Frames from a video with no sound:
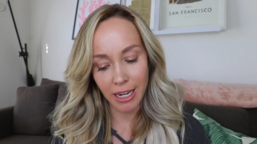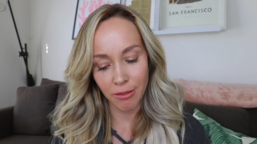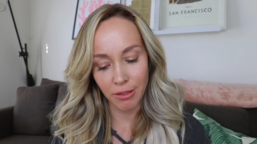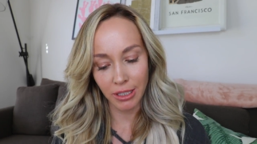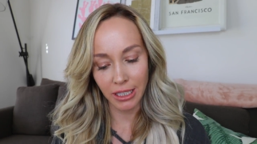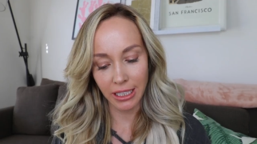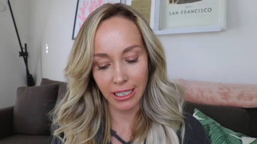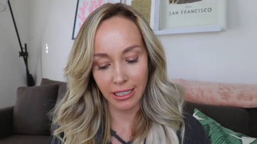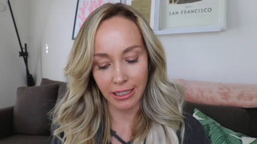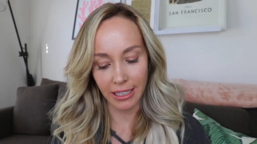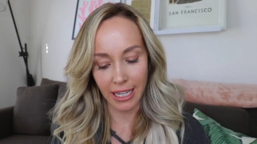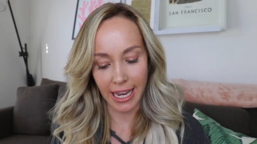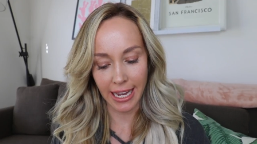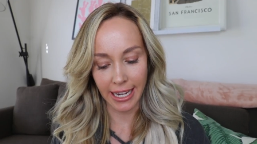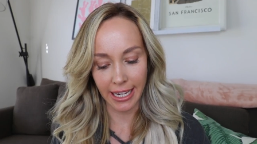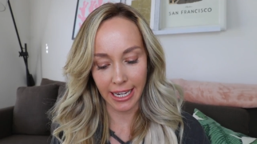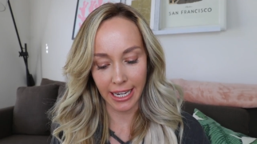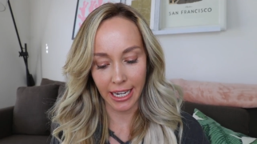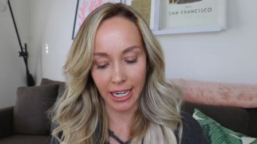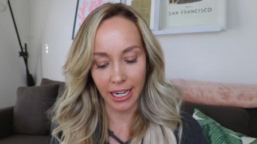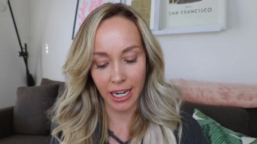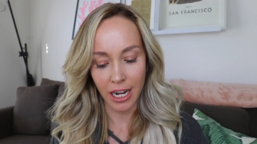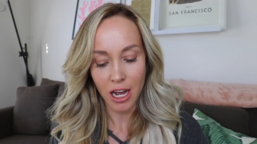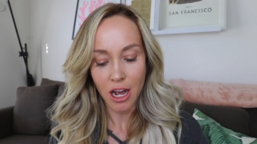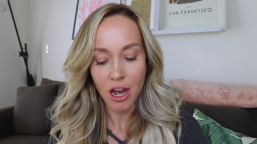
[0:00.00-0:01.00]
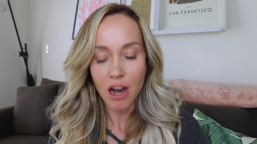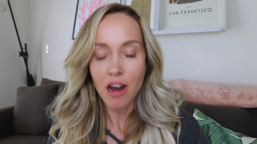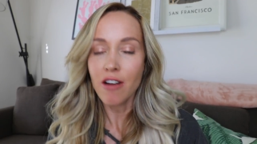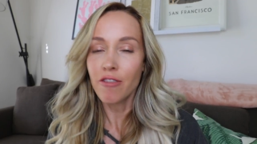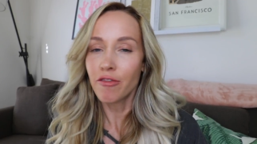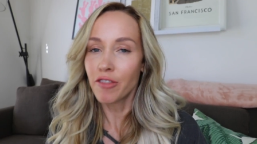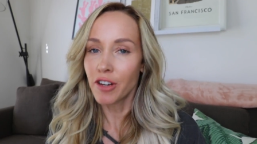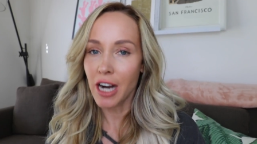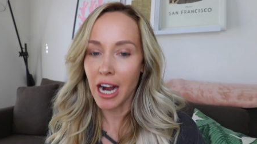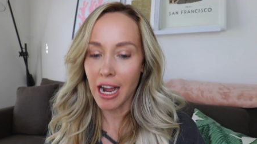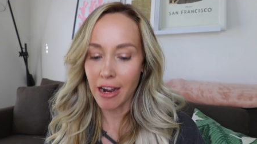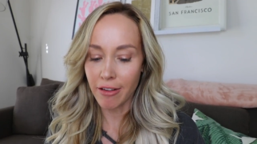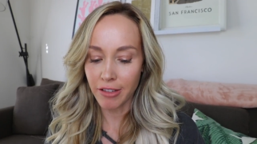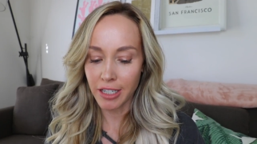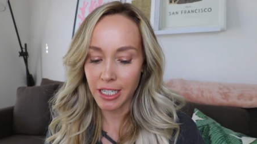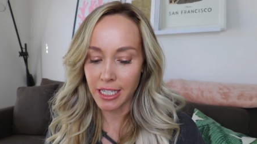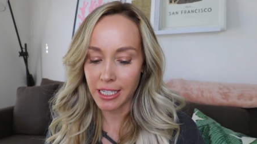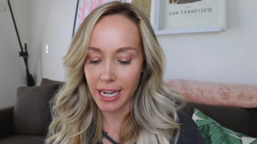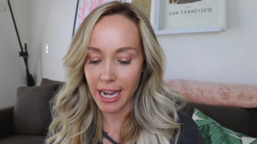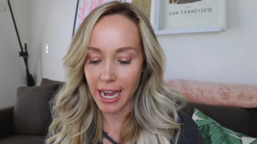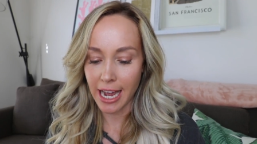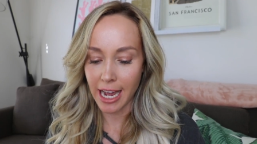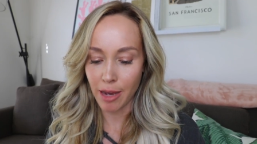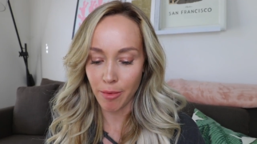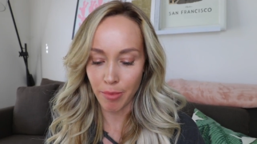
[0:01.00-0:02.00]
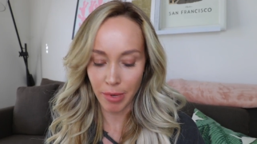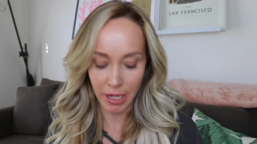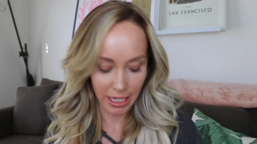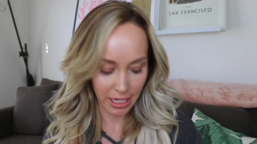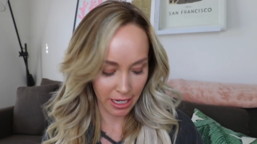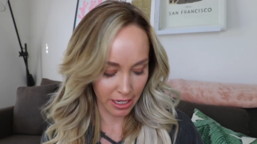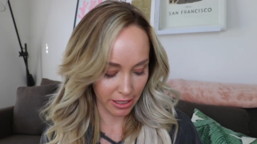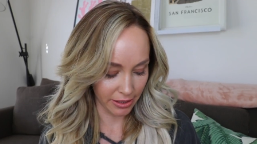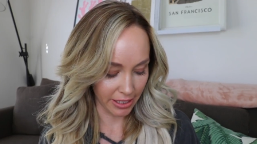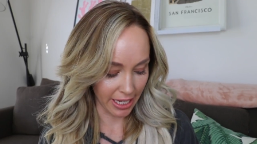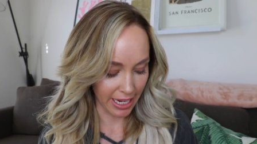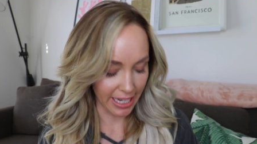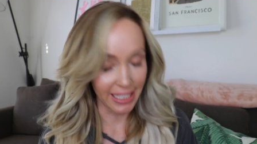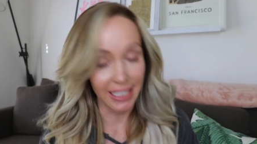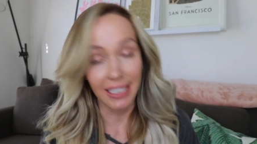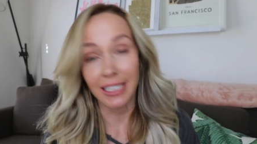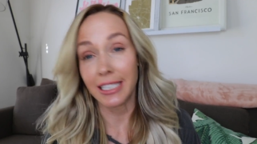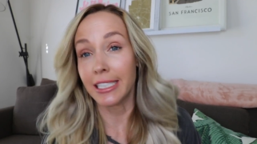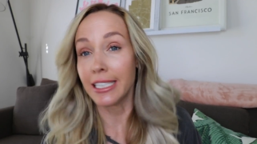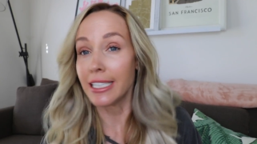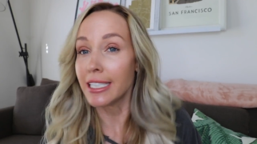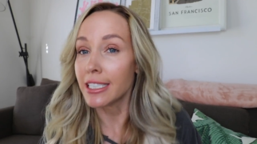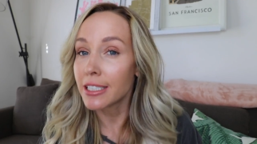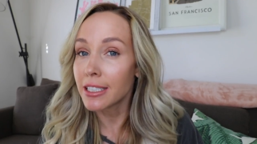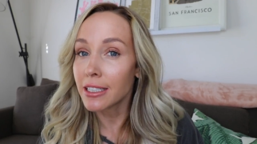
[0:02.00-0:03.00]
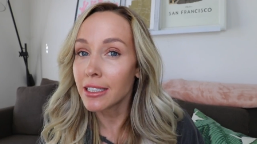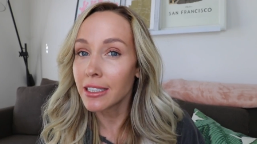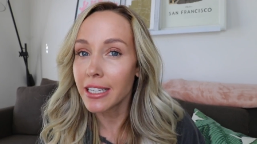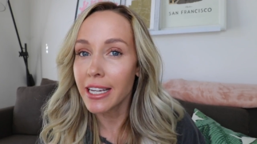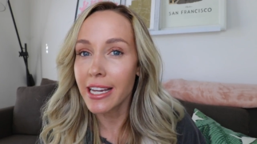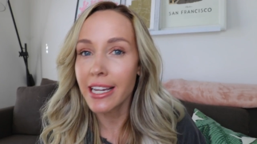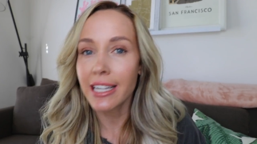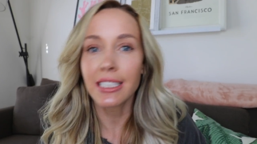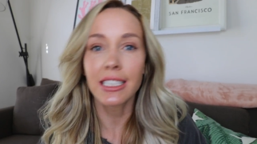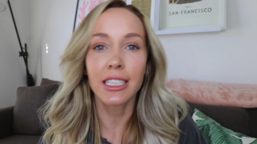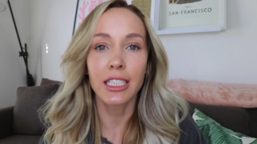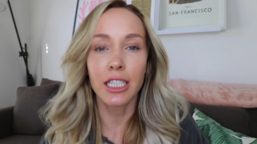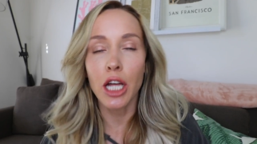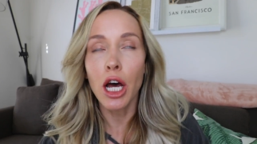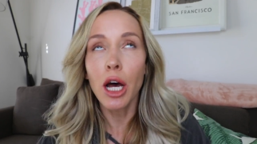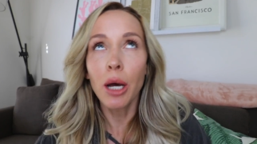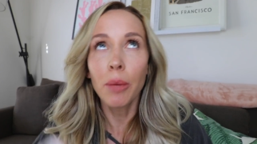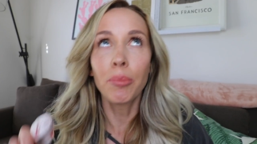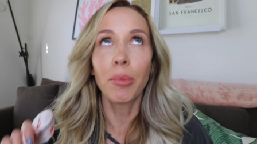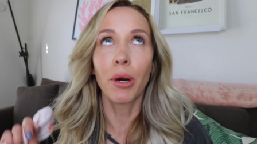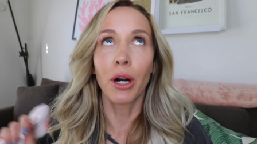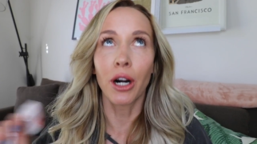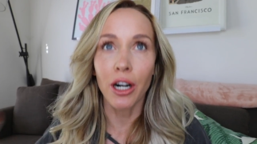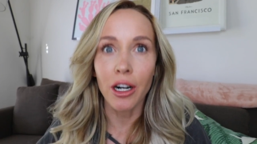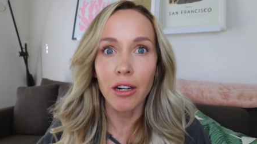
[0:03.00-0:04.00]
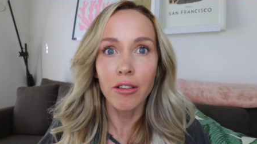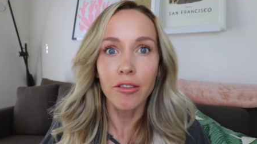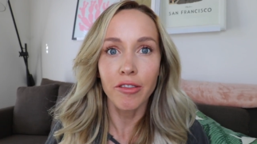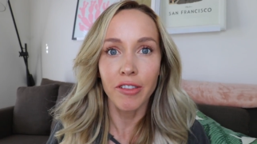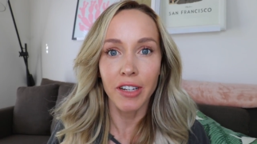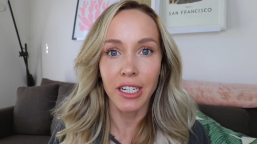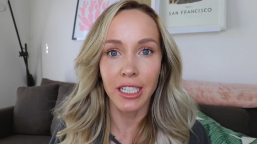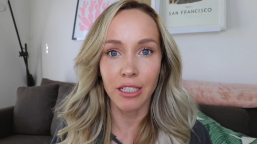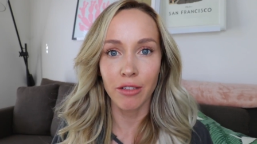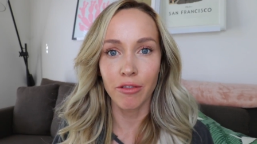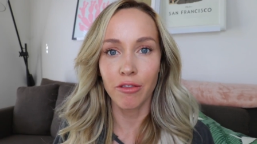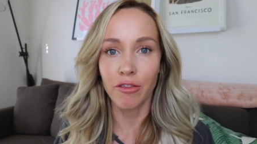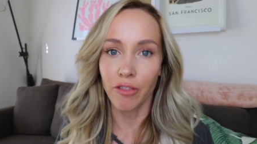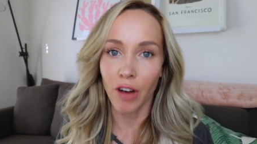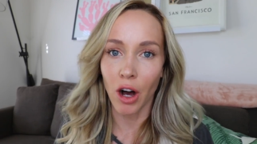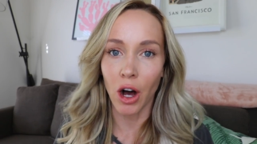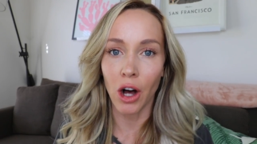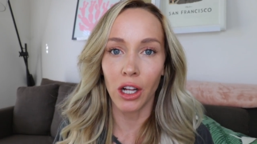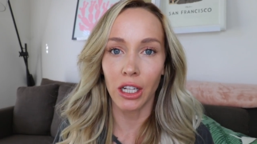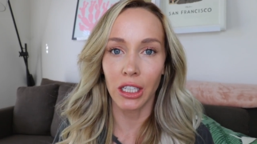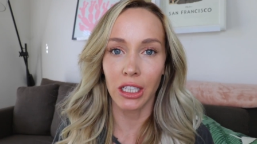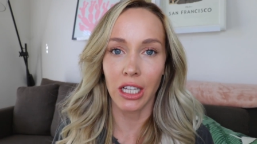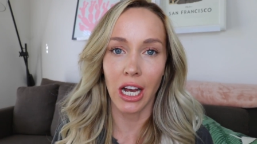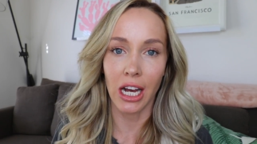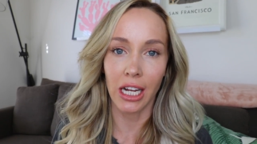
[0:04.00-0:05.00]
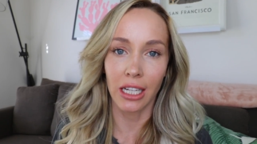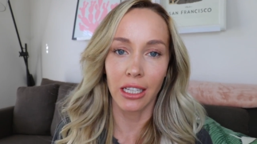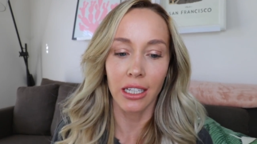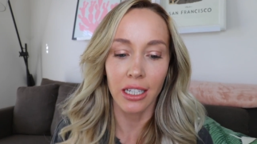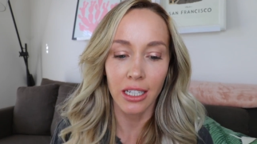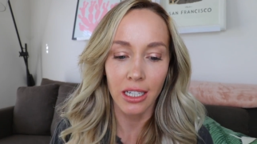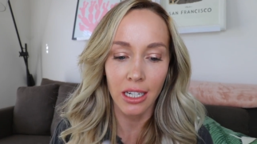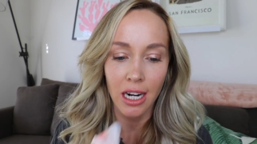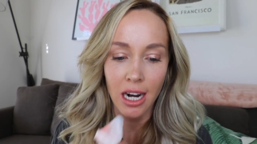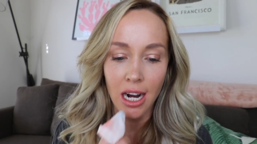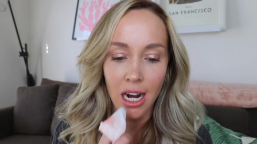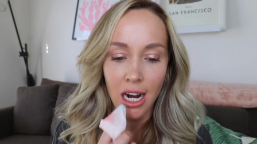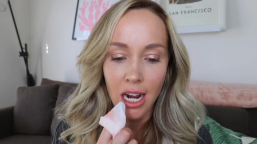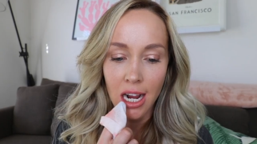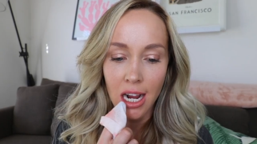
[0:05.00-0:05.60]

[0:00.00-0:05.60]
I really like it for every day, but like seasonally, it's the perfect fall color.